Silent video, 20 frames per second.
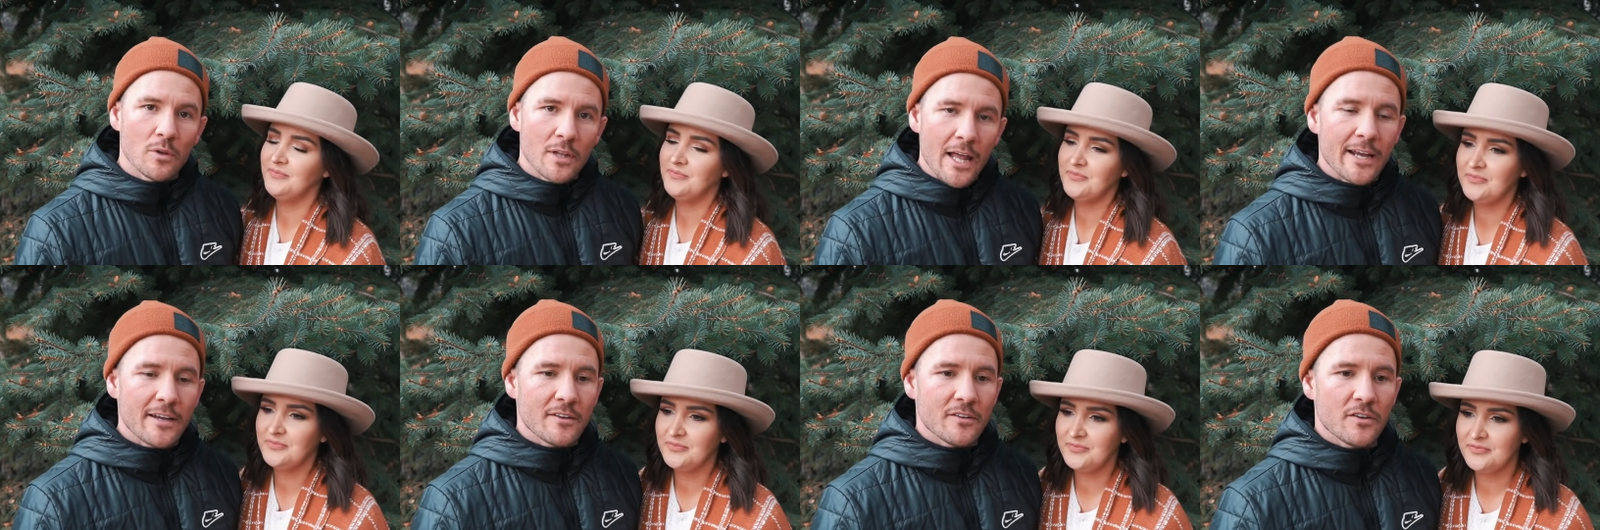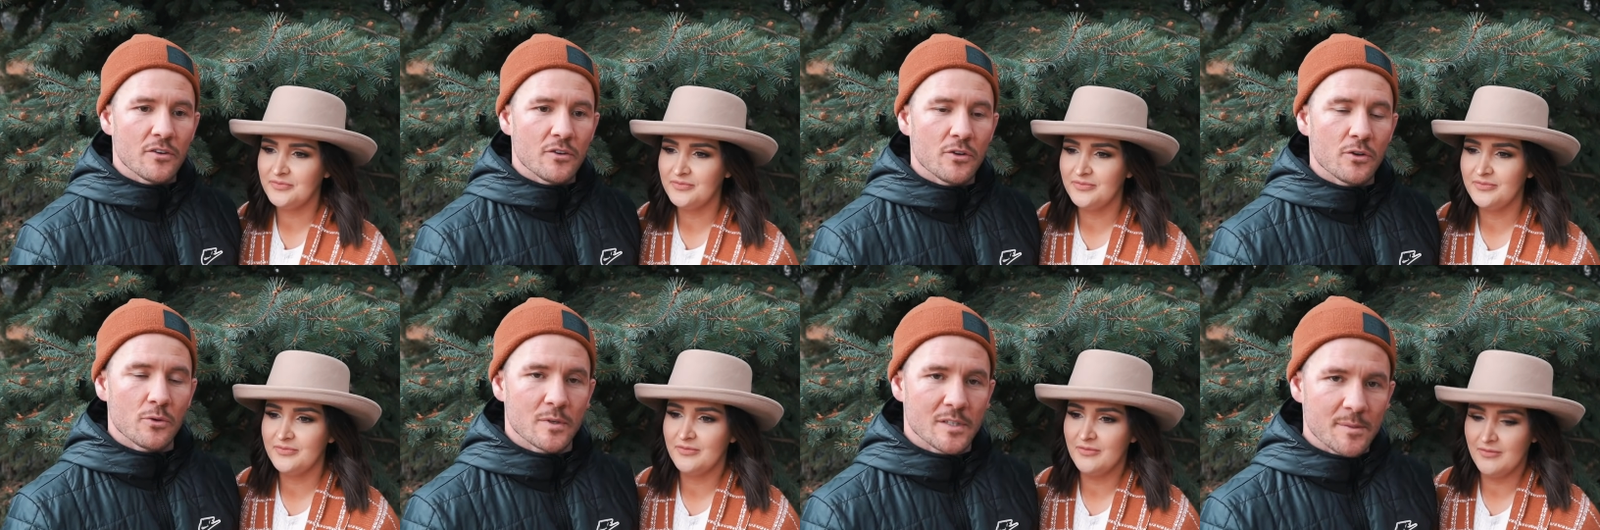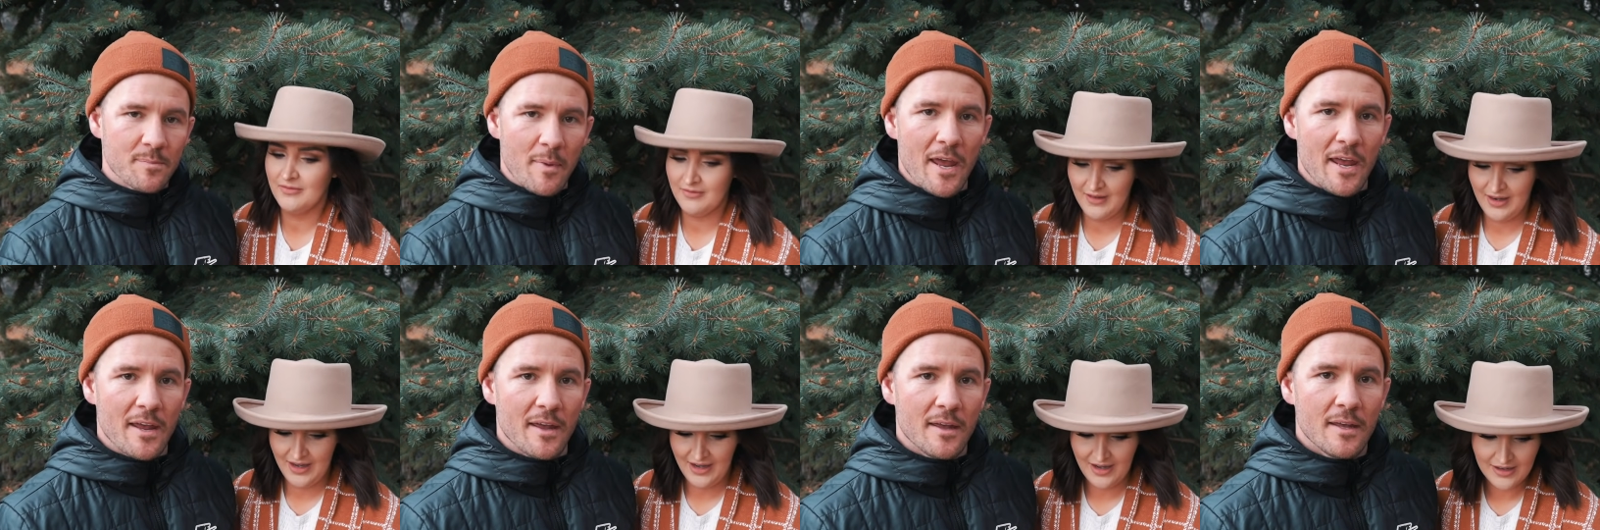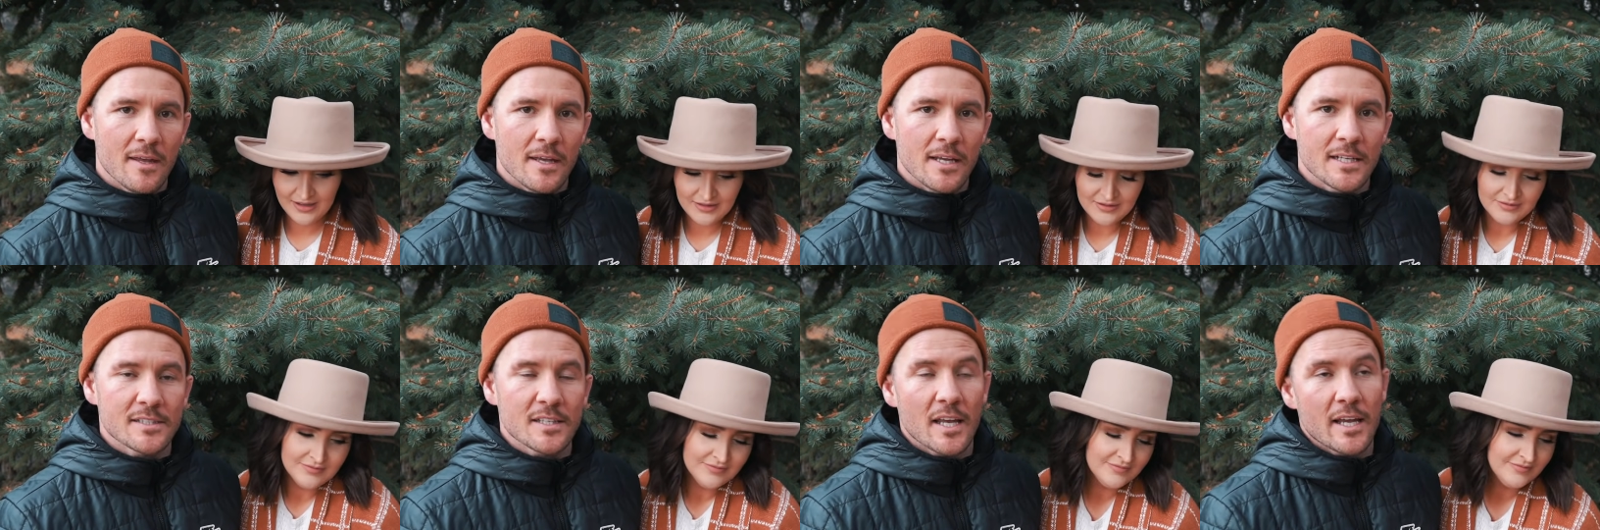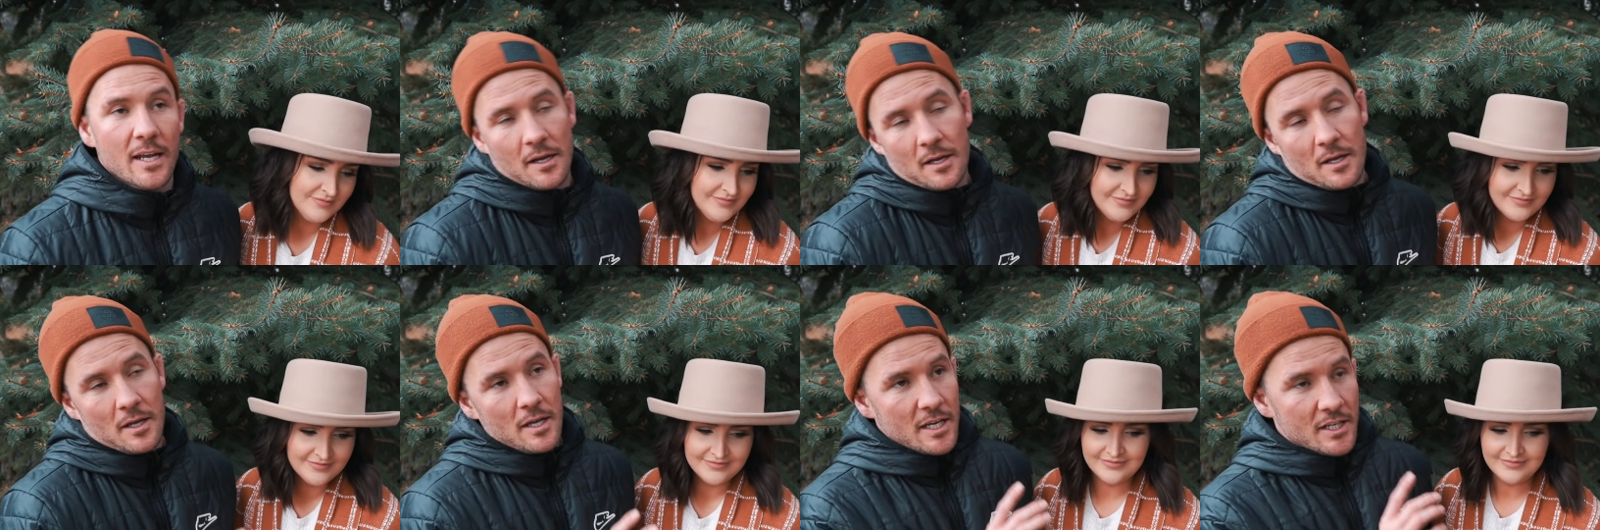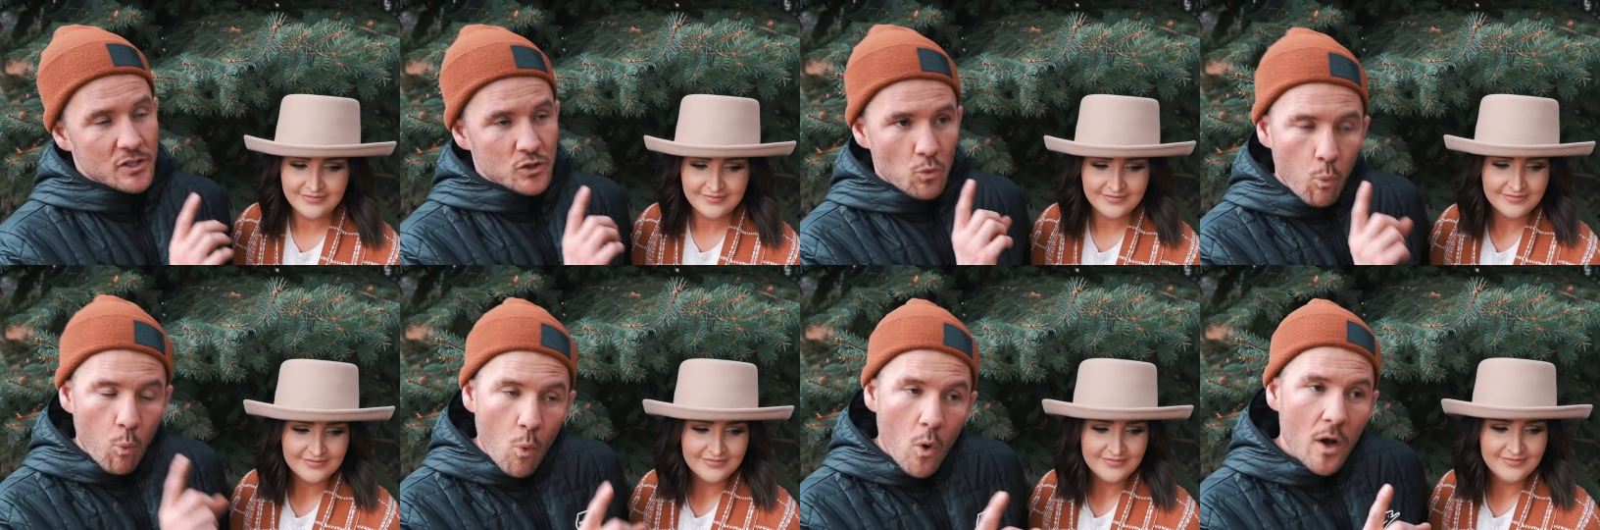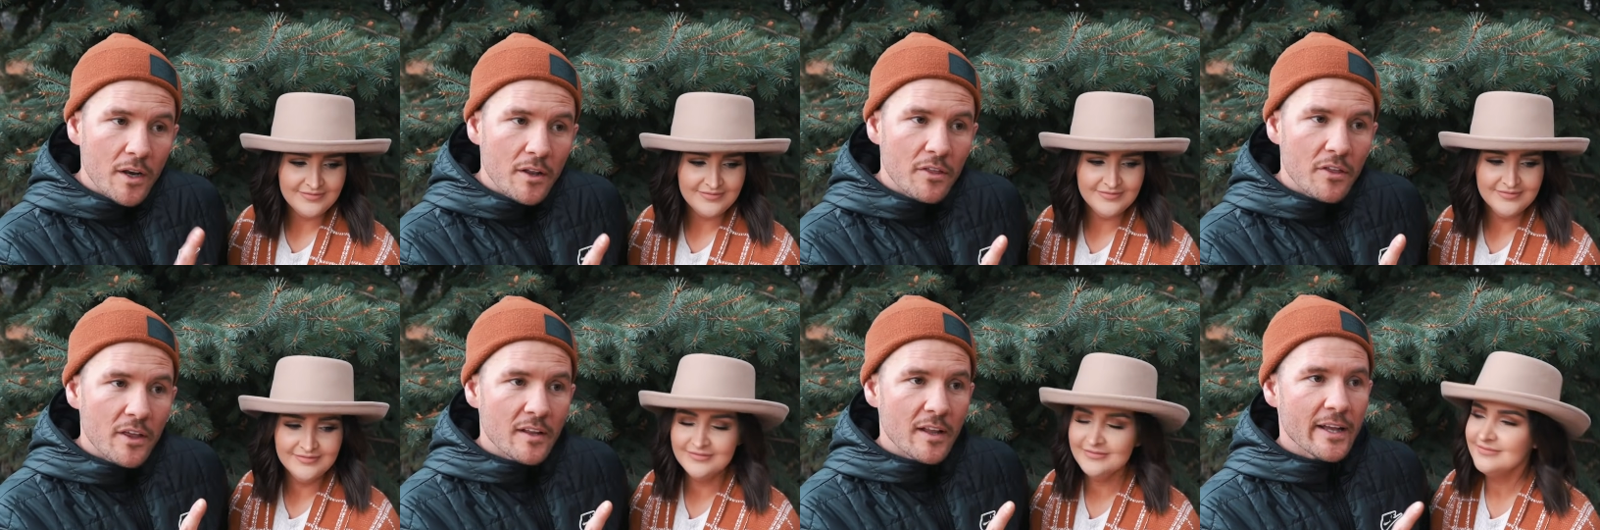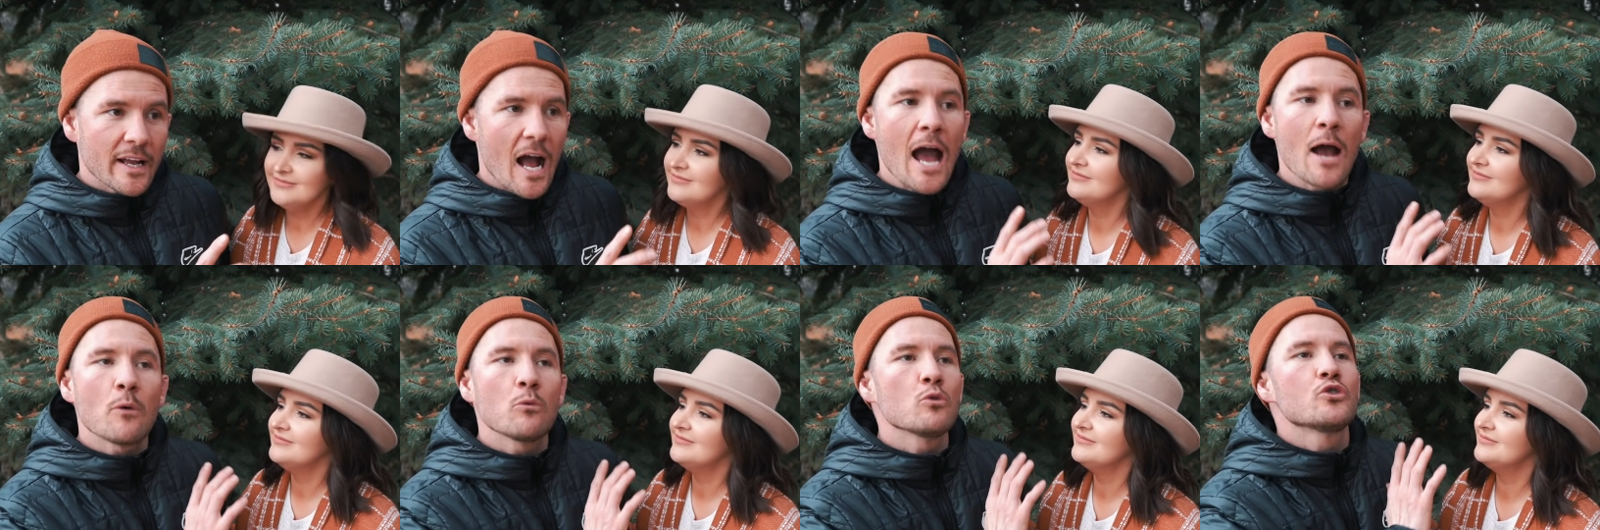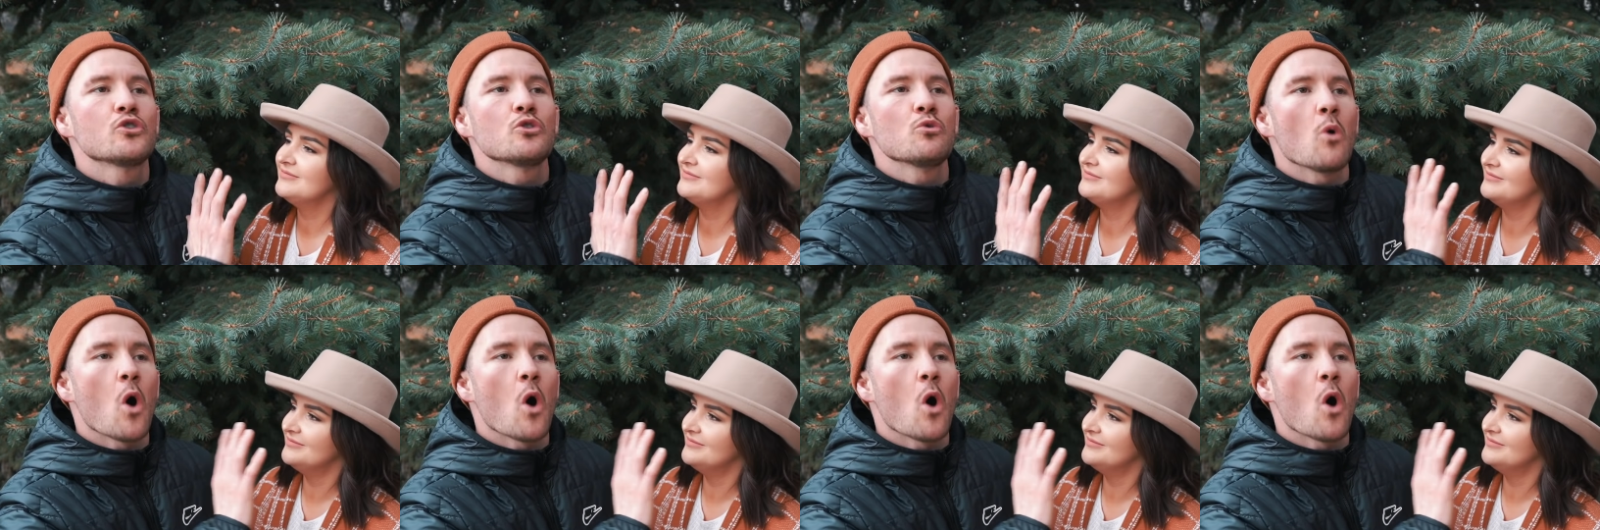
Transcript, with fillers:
Speaker 1: like to do is paint. It's like, it's one thing. Like, I will do